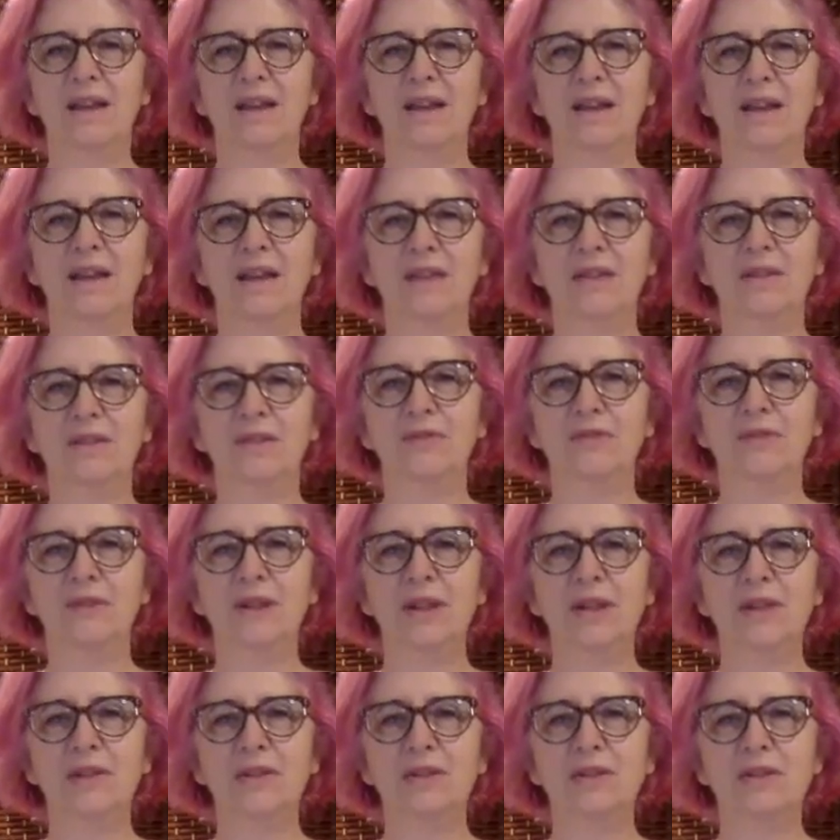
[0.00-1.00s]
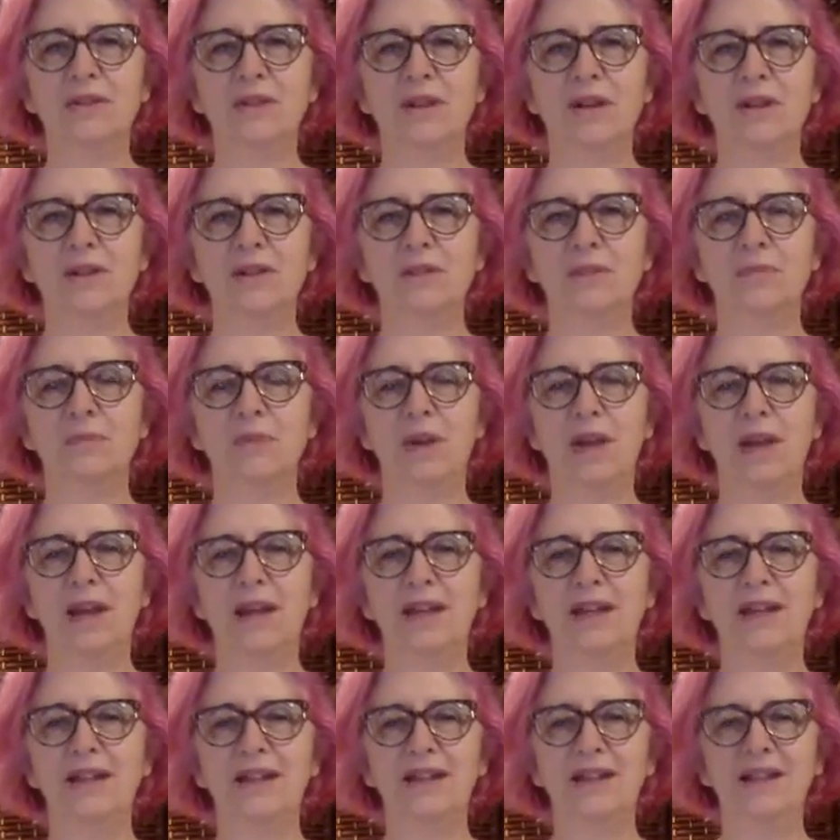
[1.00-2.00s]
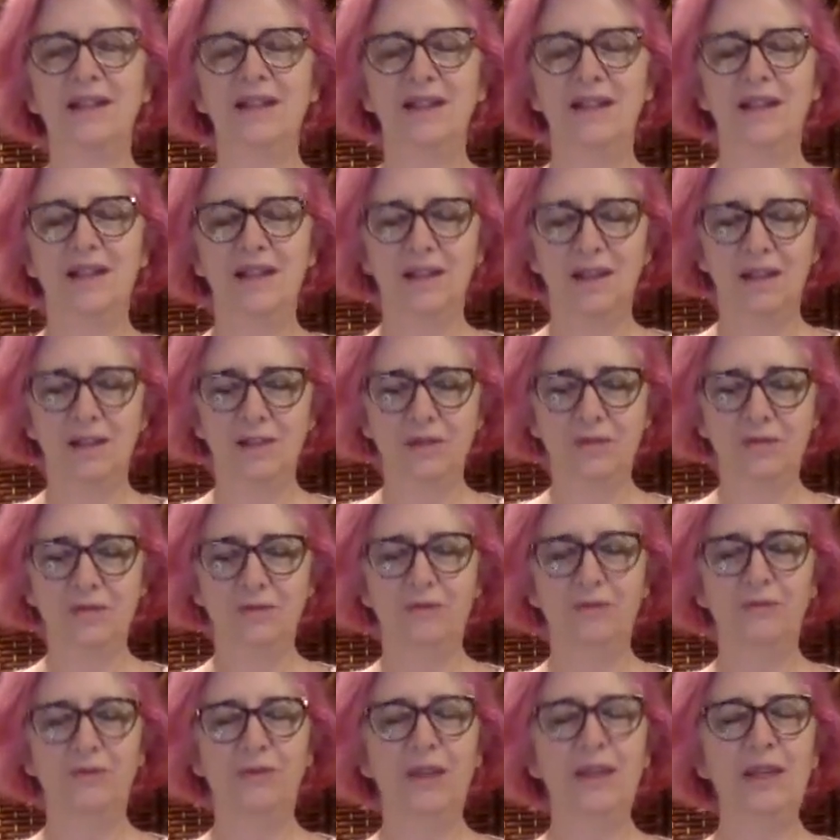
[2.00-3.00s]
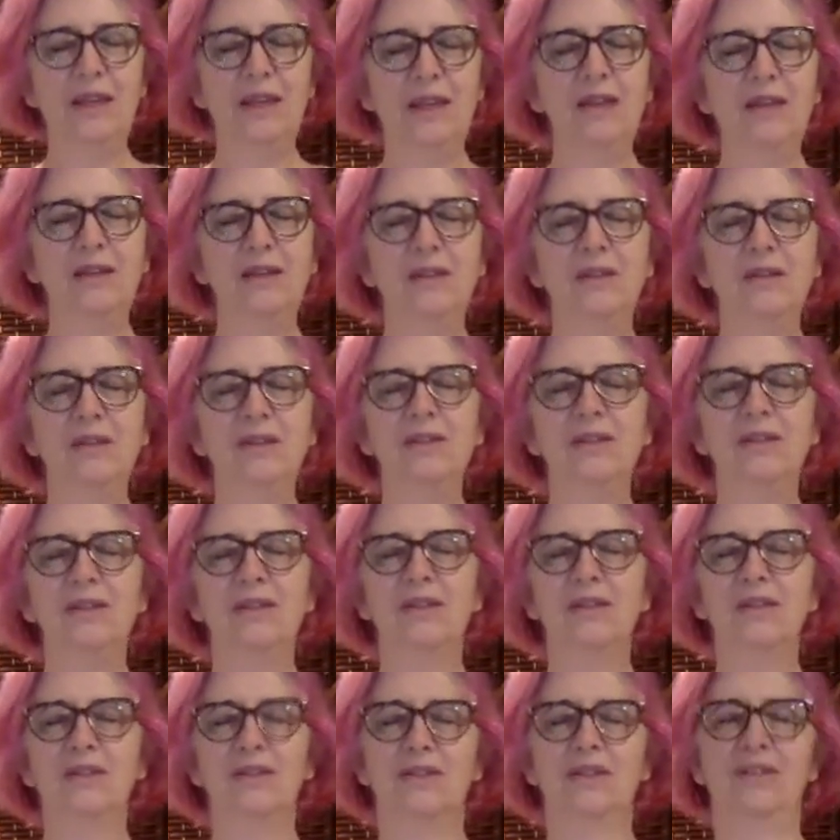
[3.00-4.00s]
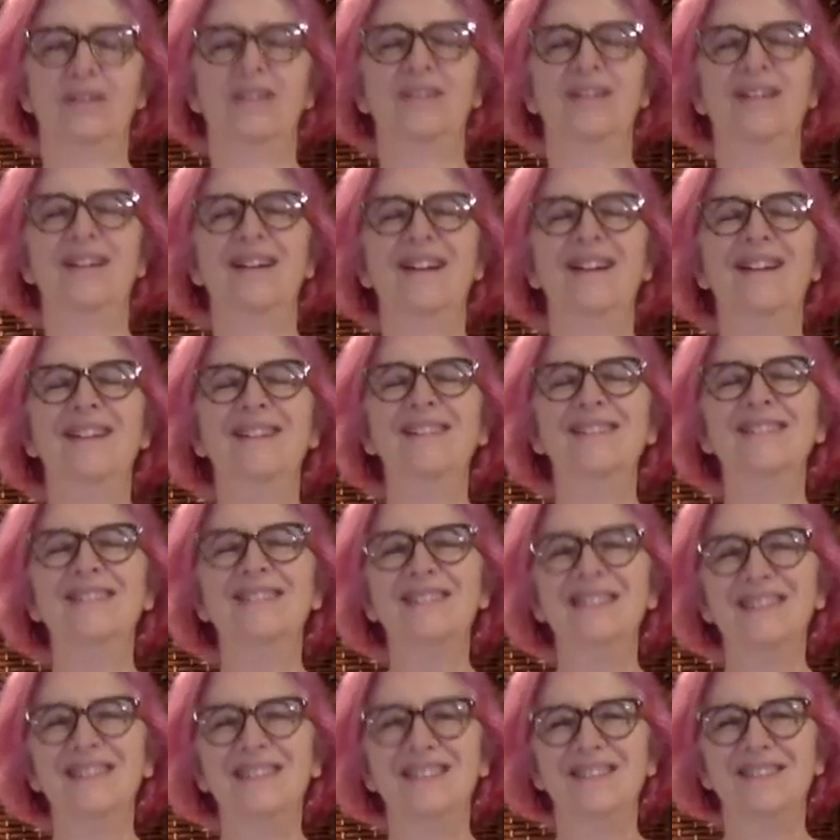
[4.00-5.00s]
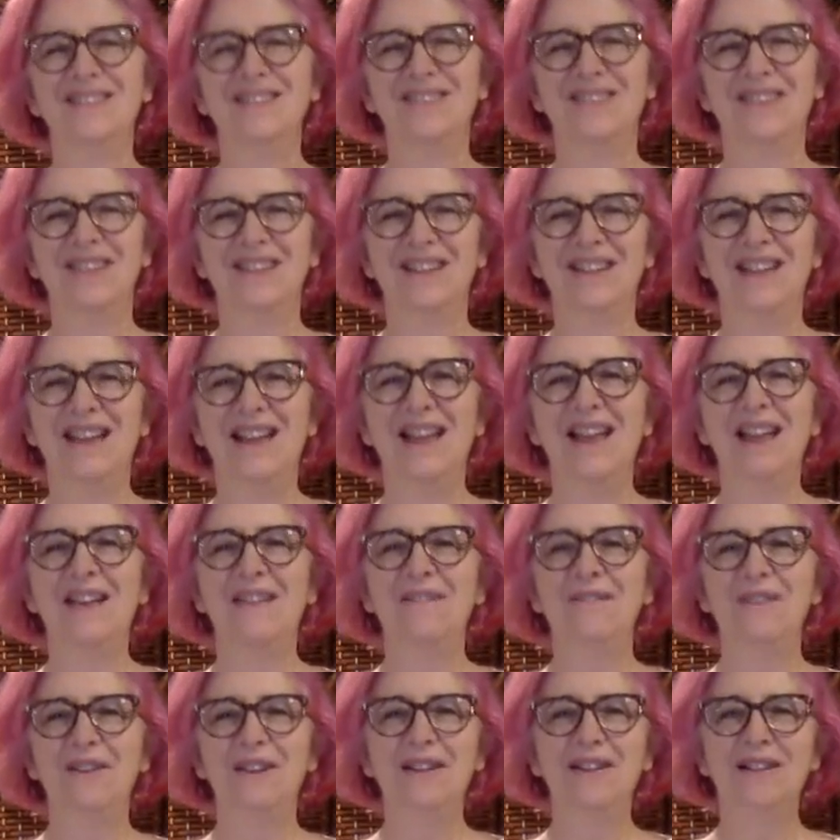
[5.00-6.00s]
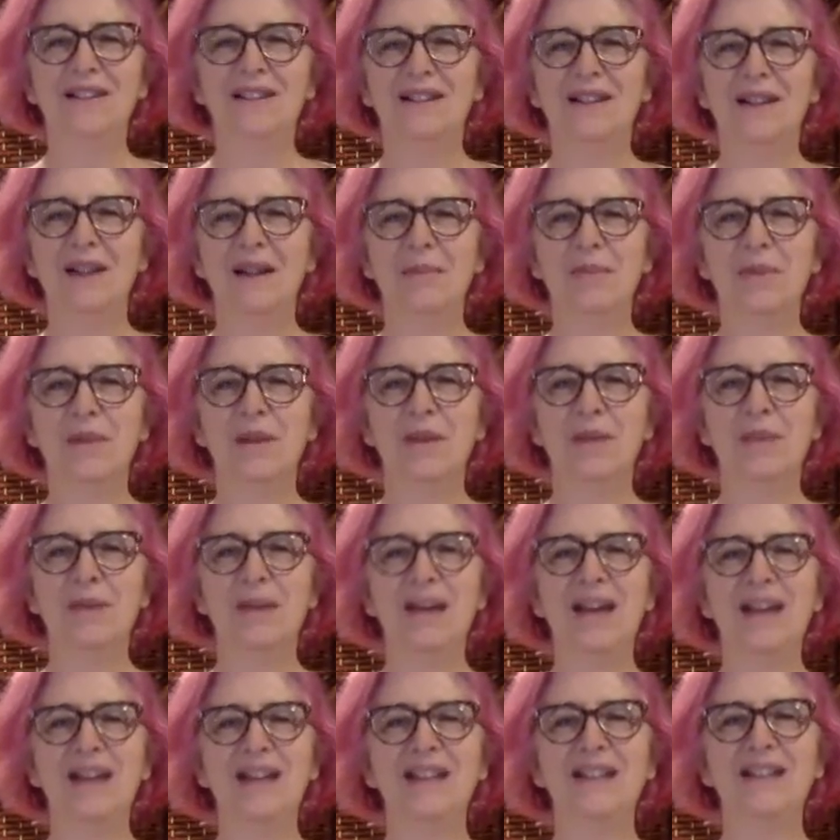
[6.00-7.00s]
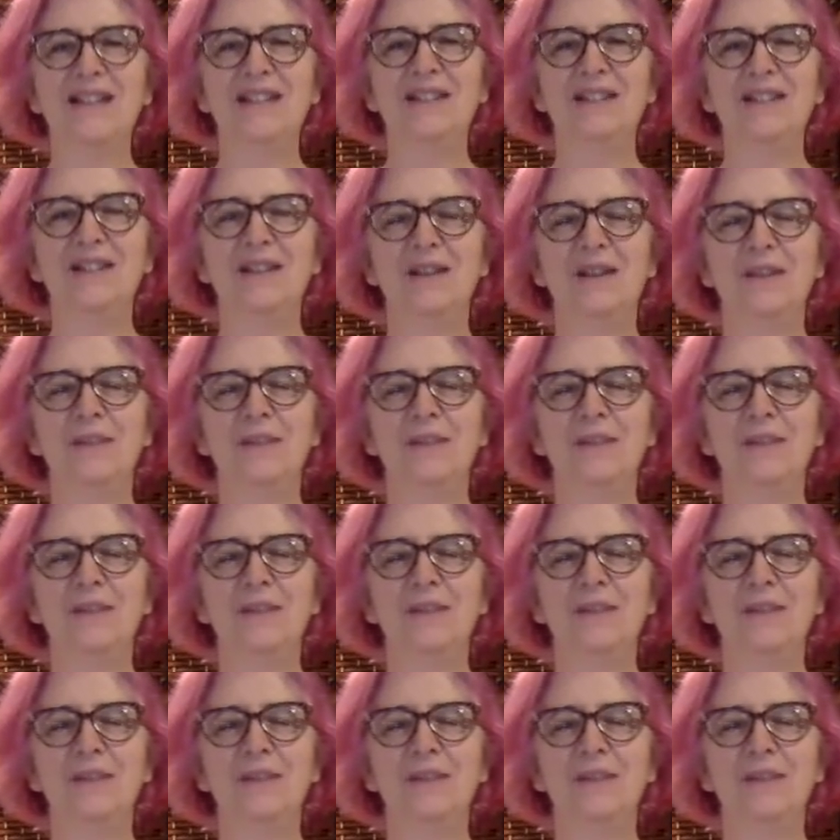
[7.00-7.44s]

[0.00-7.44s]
Your fingers are spread. You feel the earth underneath your feet. Feel it coming up. Hi, Alicia.